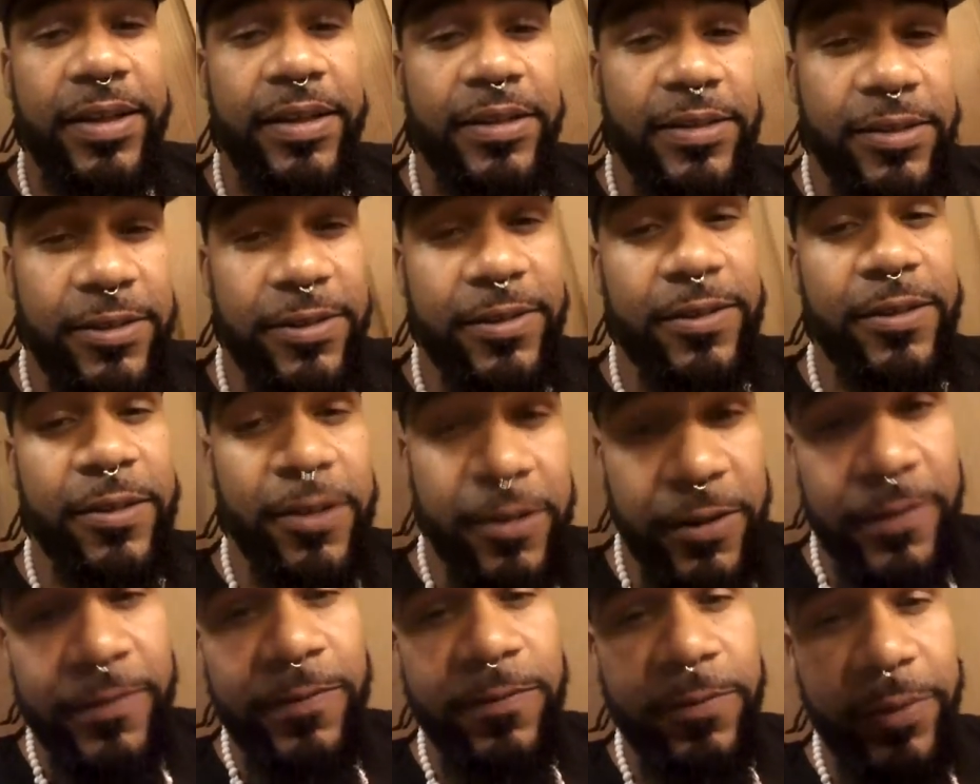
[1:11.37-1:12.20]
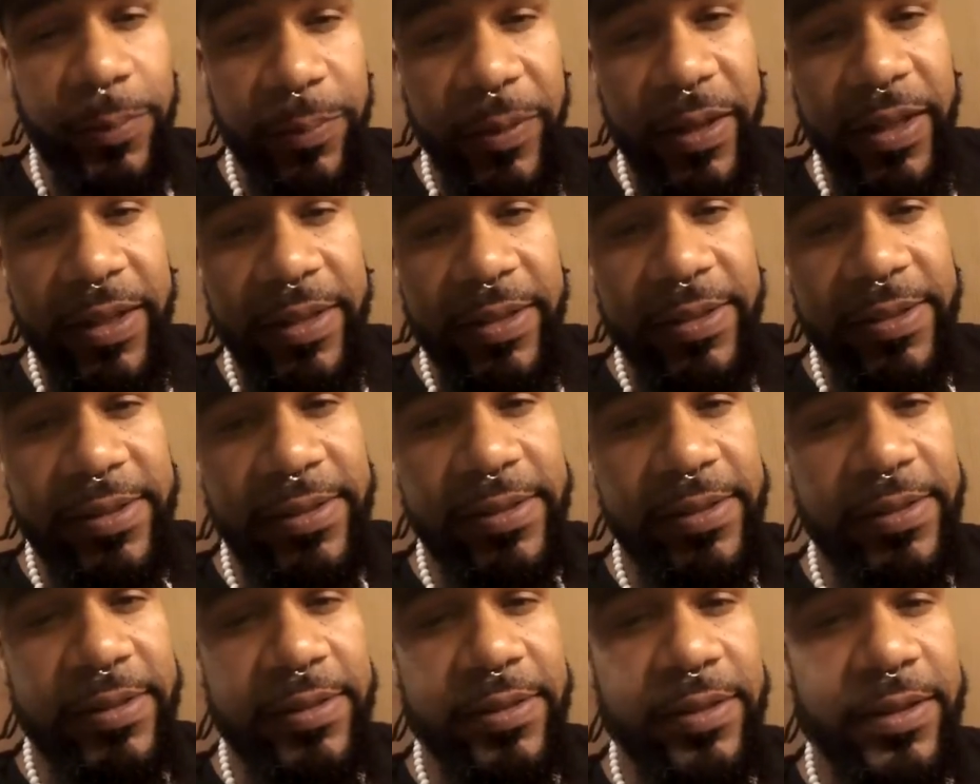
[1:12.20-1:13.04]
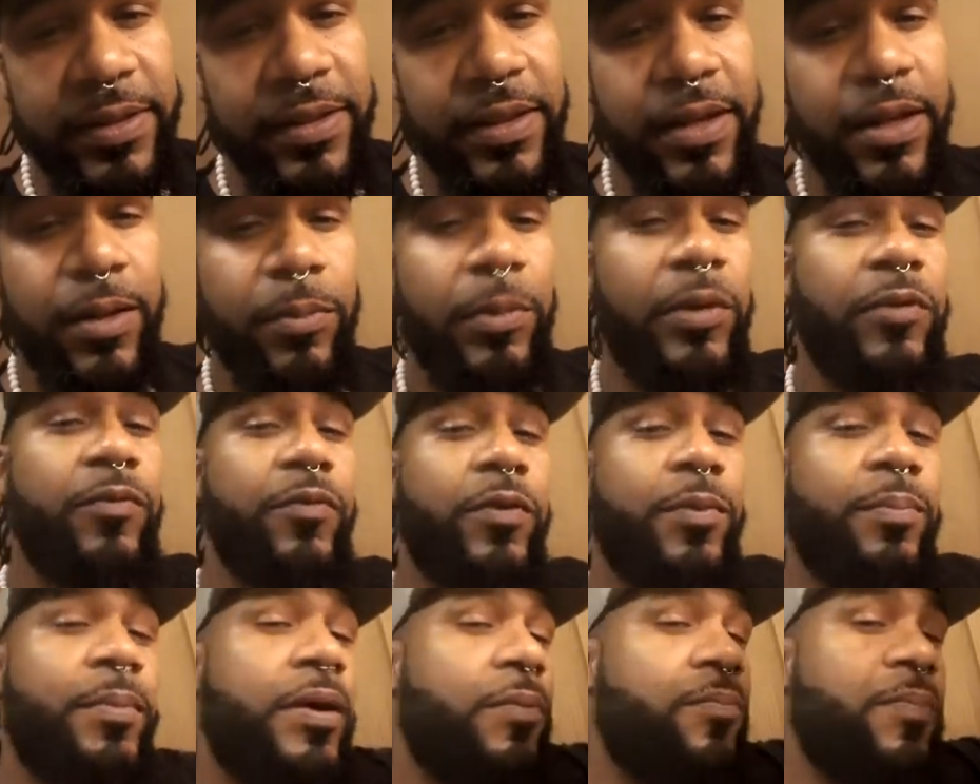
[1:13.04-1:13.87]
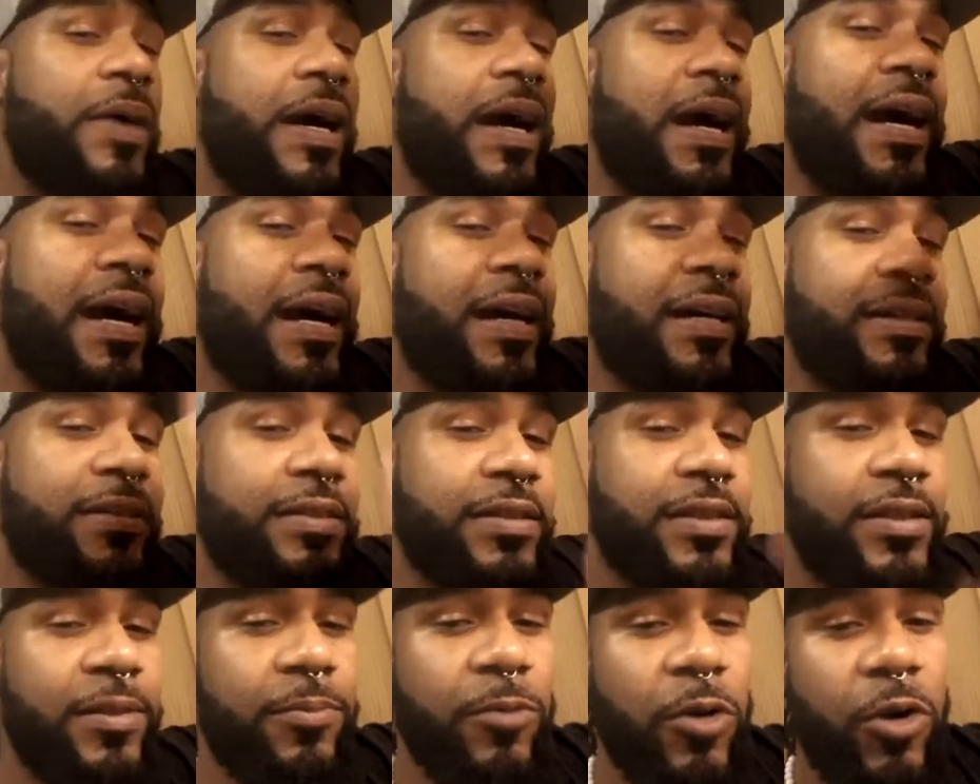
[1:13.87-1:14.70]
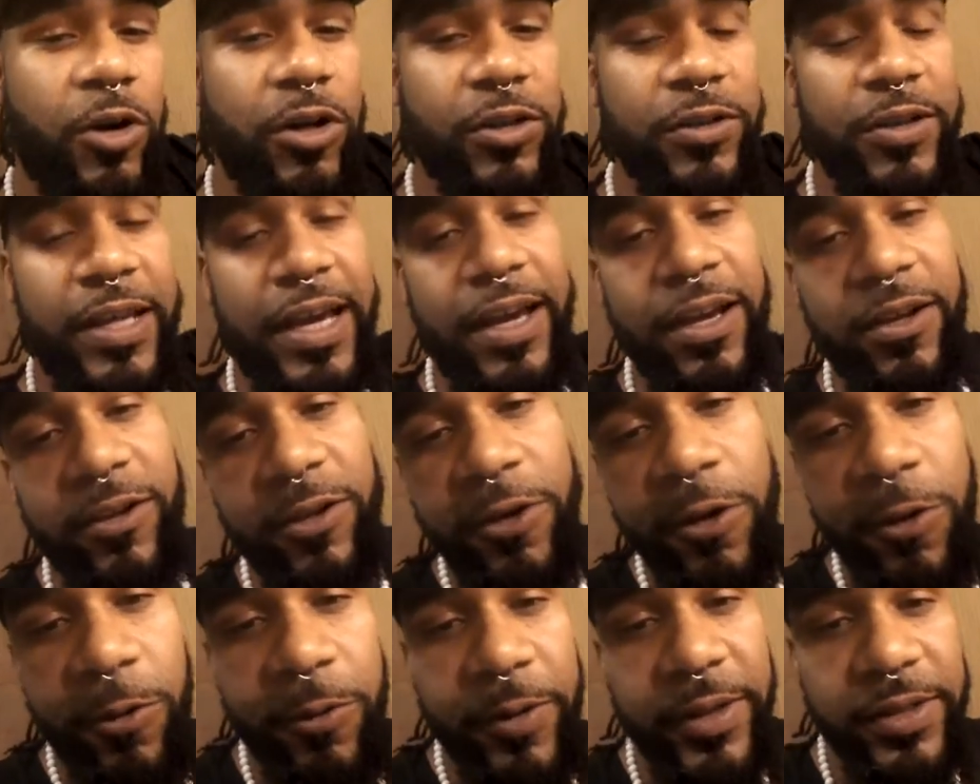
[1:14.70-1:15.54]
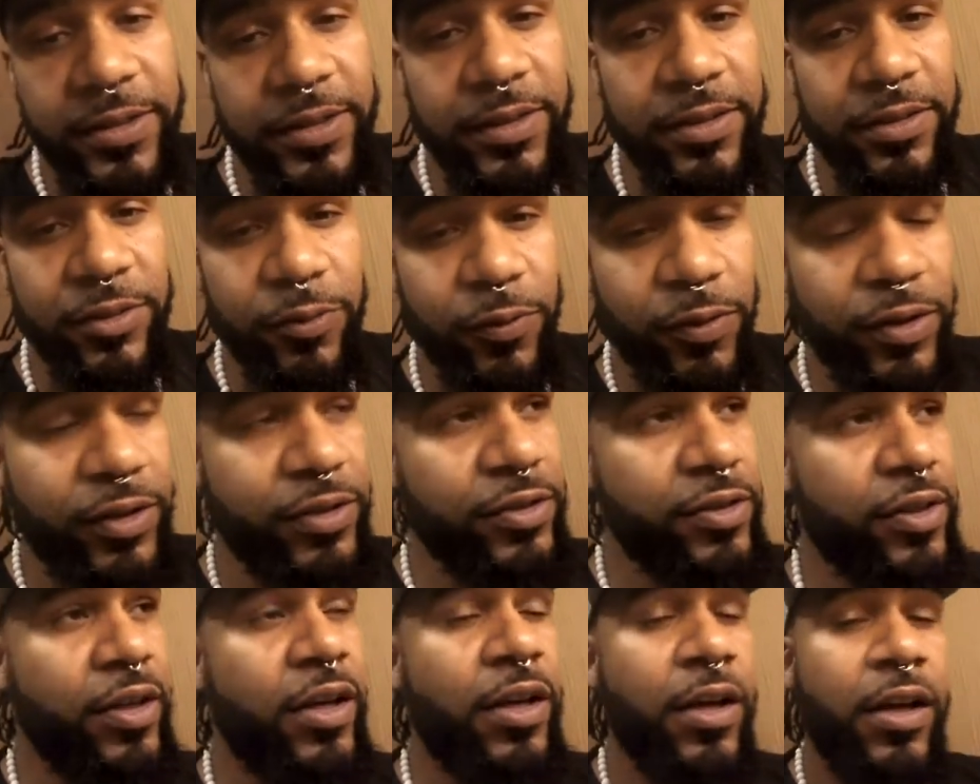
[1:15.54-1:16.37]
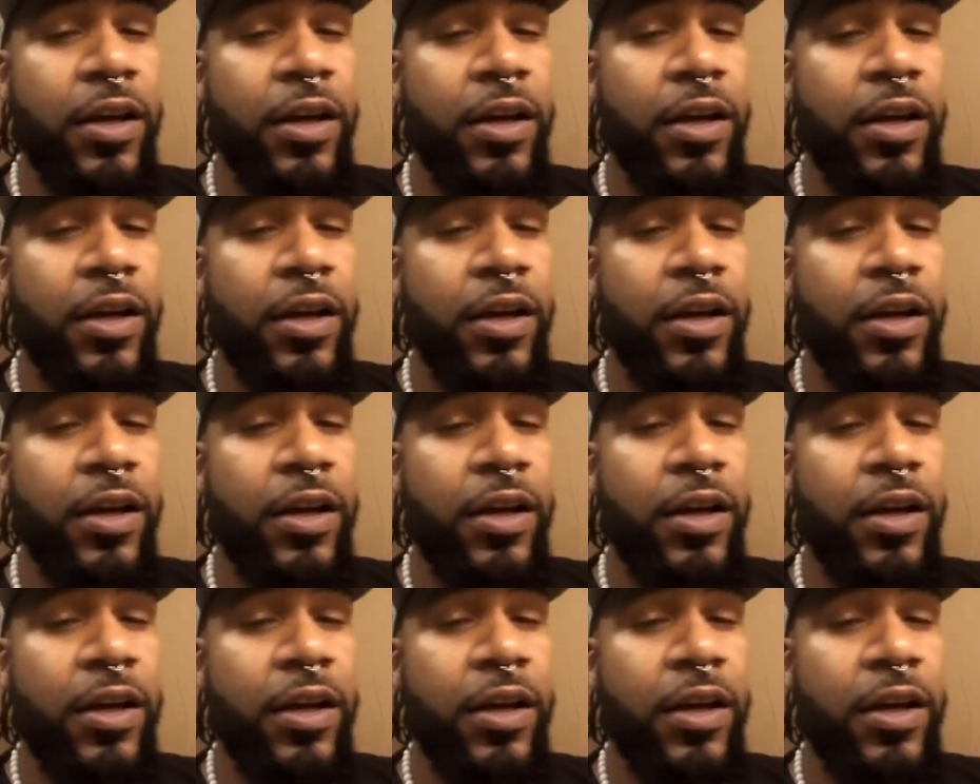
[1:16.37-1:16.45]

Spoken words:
to learn from this, coming from up high to come on down low in this first